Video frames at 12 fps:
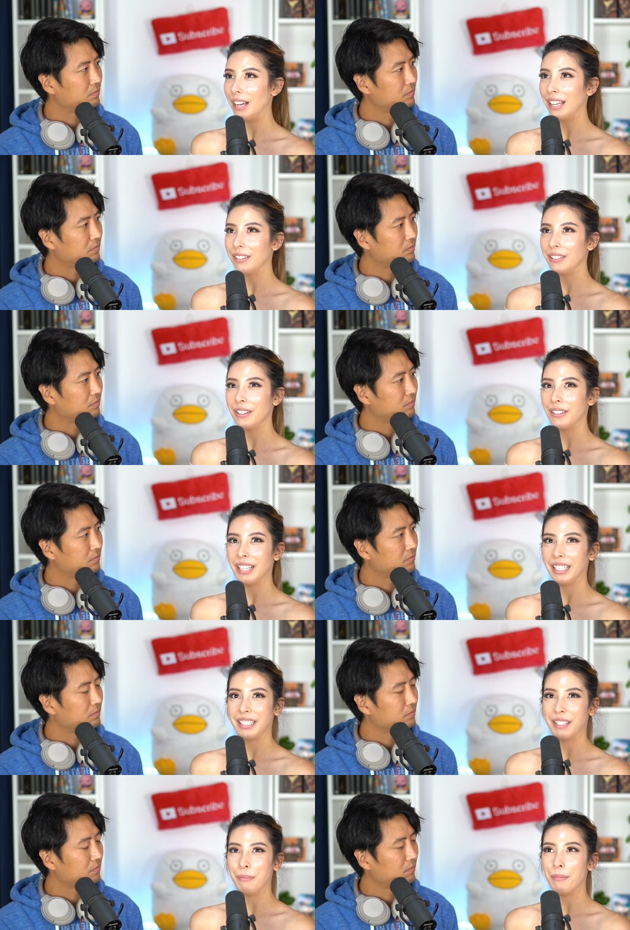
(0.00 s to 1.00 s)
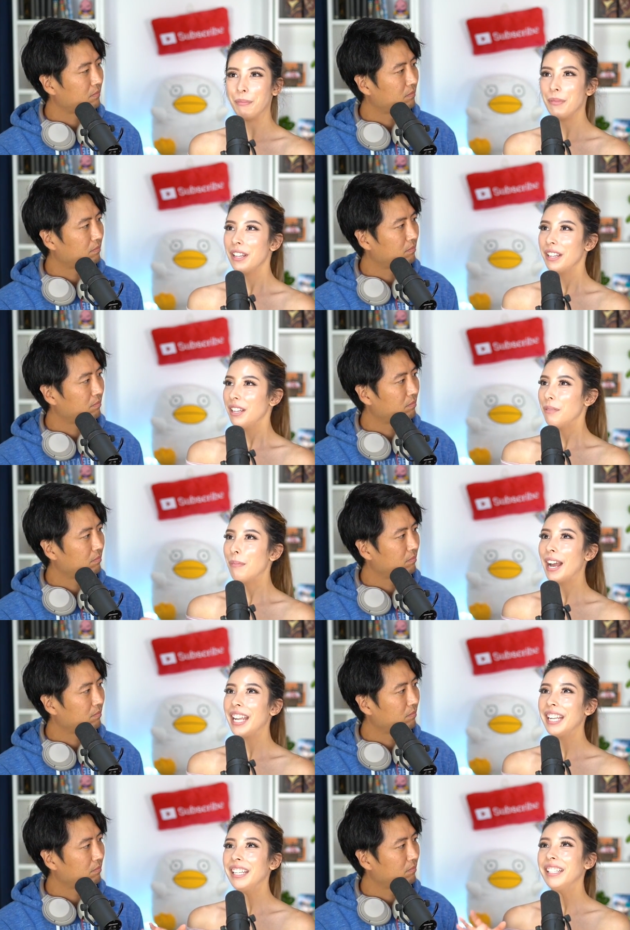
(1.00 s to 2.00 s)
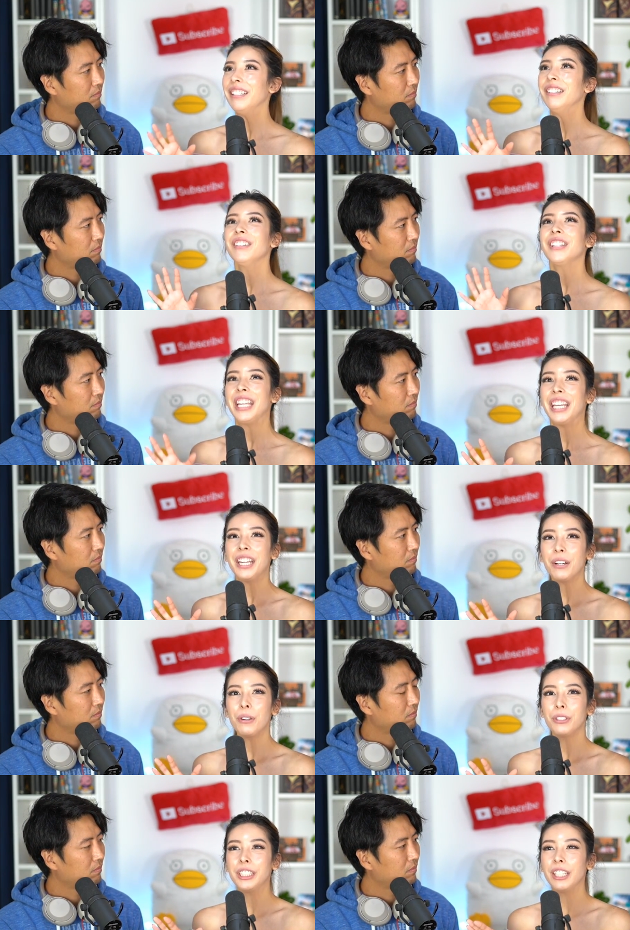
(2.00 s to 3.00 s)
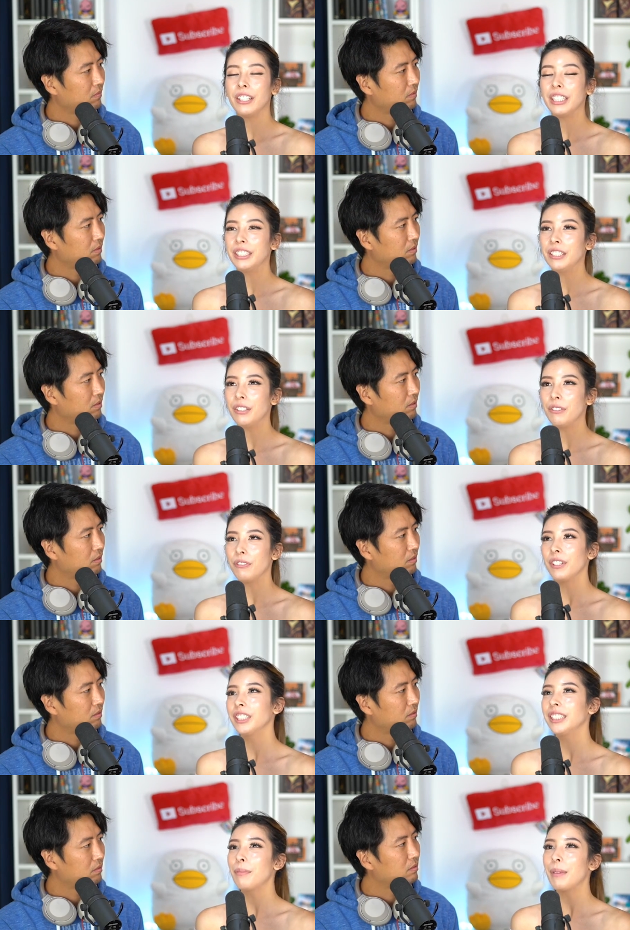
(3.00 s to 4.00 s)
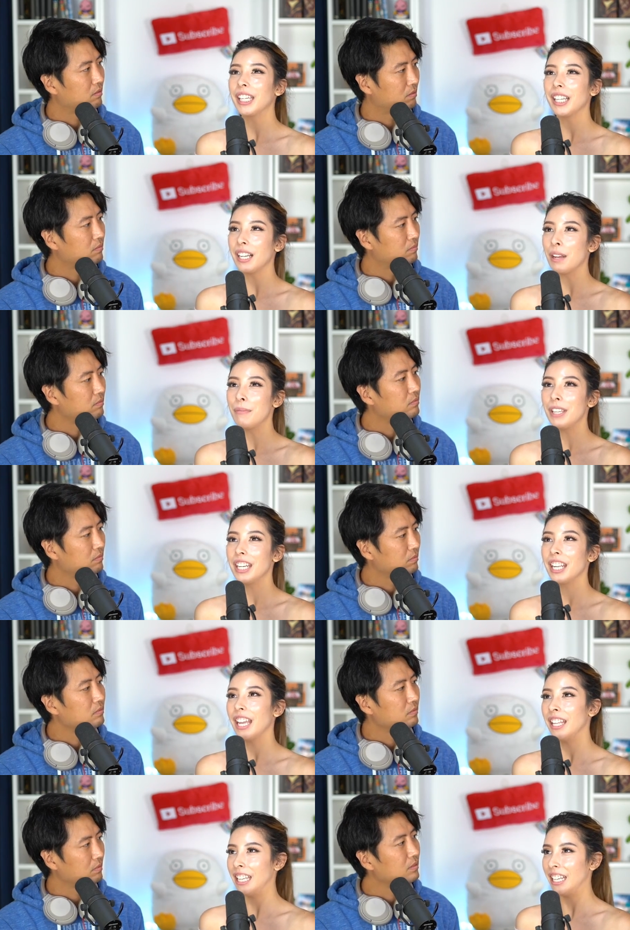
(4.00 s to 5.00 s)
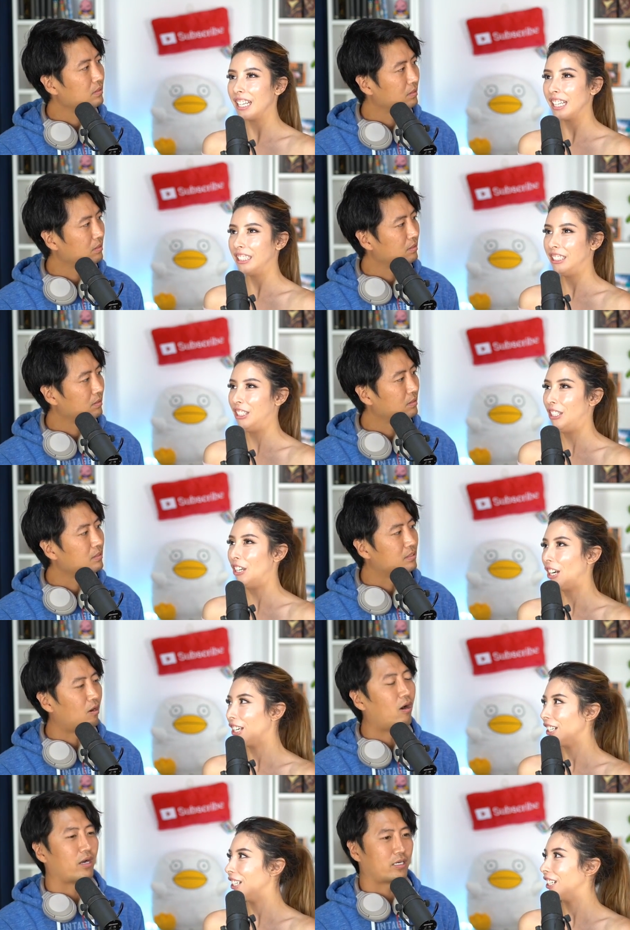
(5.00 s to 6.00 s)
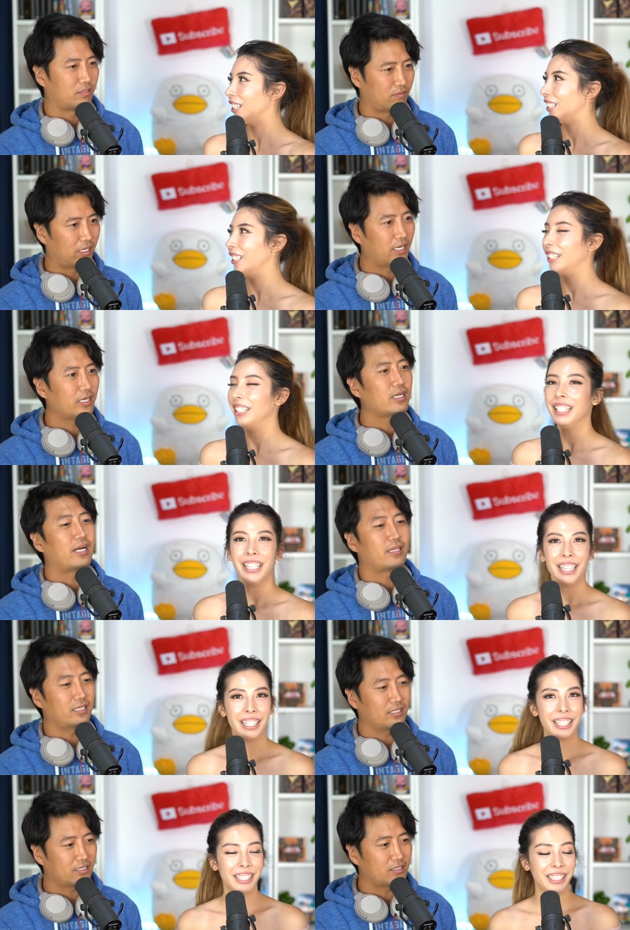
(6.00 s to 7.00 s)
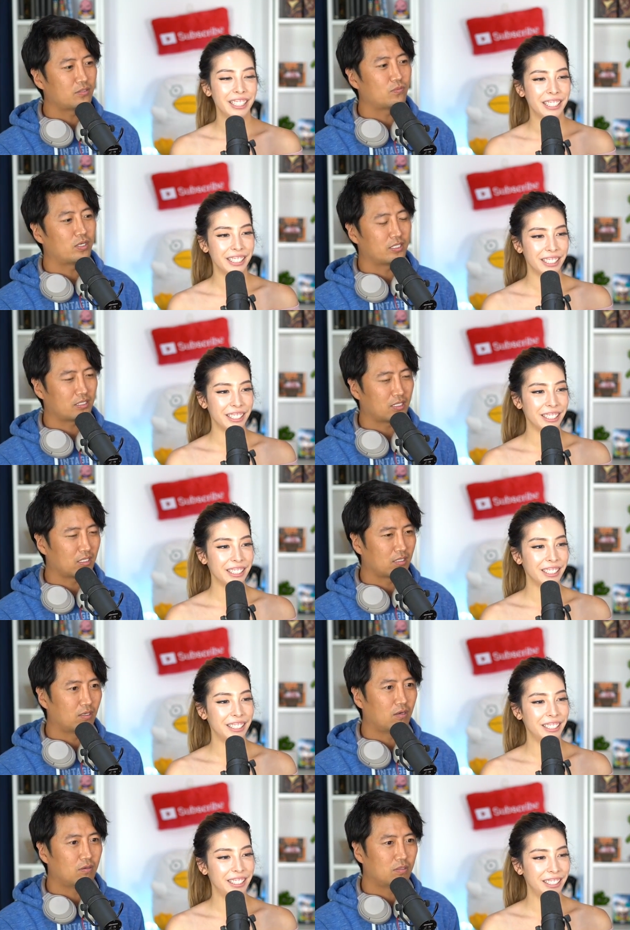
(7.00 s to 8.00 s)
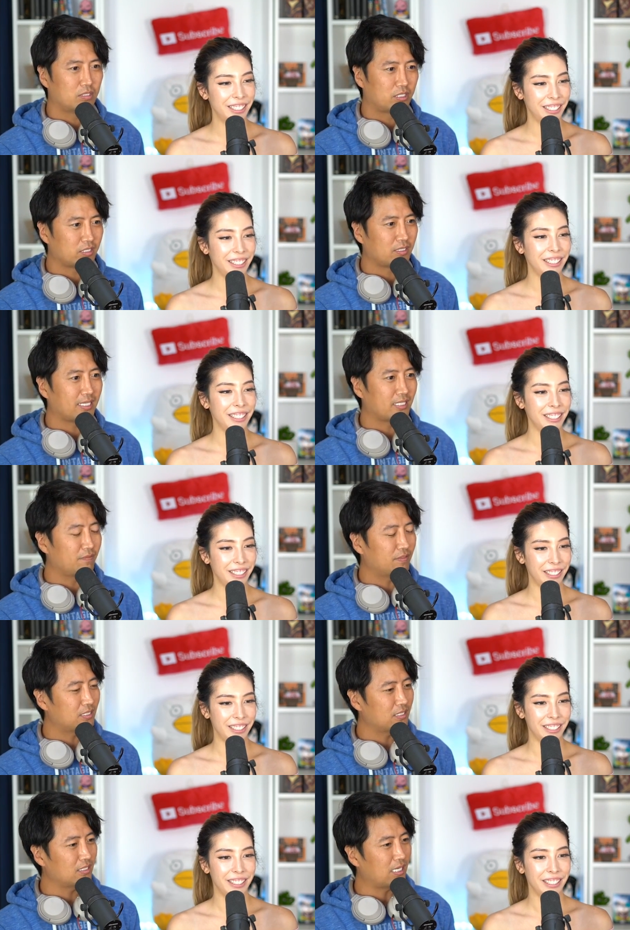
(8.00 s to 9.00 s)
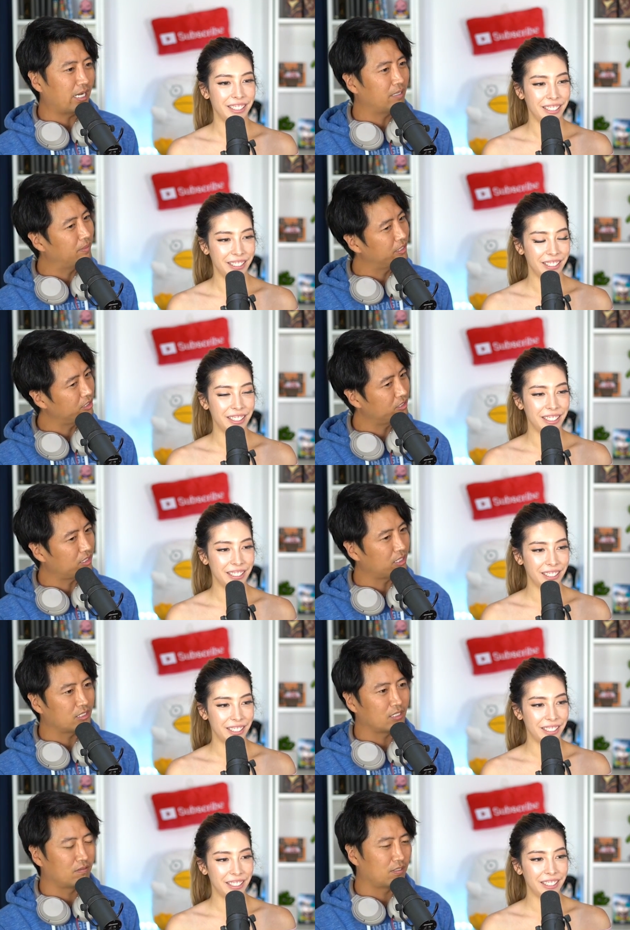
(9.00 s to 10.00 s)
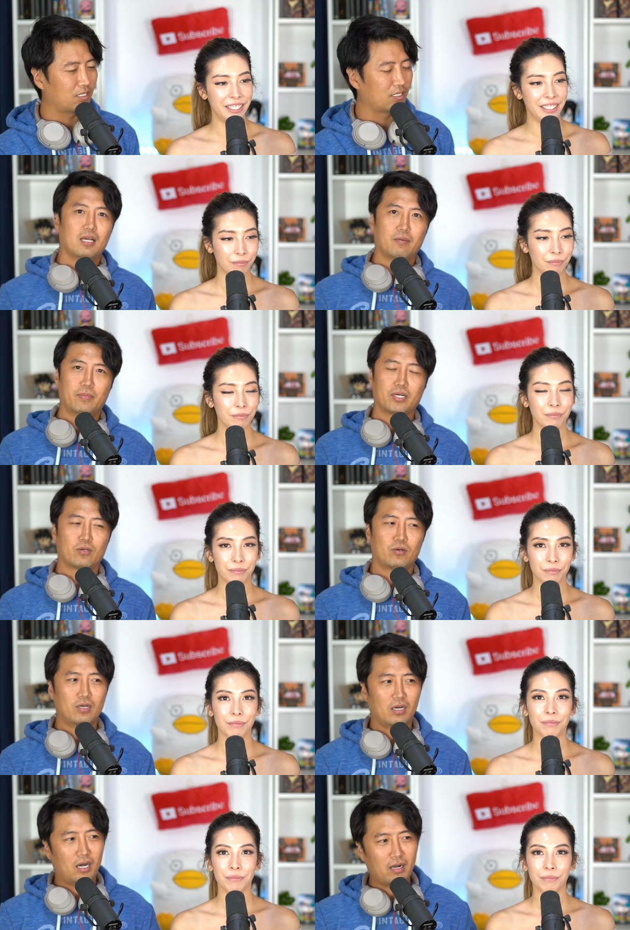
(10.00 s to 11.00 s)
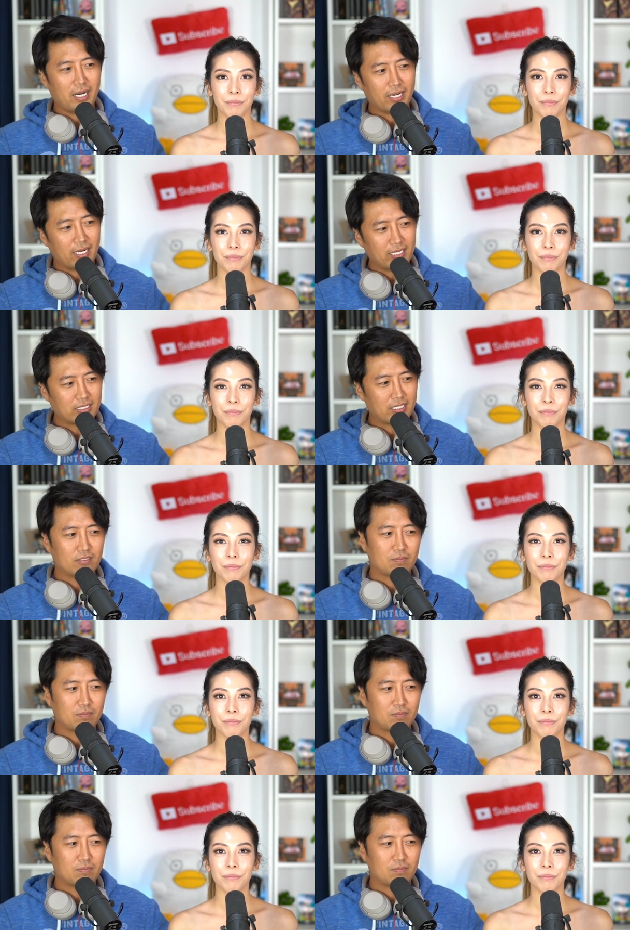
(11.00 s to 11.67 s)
Speaker 1: I don't know, like the... you know, the hero series, you know, first they make a comedic and then it gets dark.
Speaker 2: Dark, right? I think this is where it's gonna go. Just like even seeing the animation change and everything. But cool. All right, guys, that was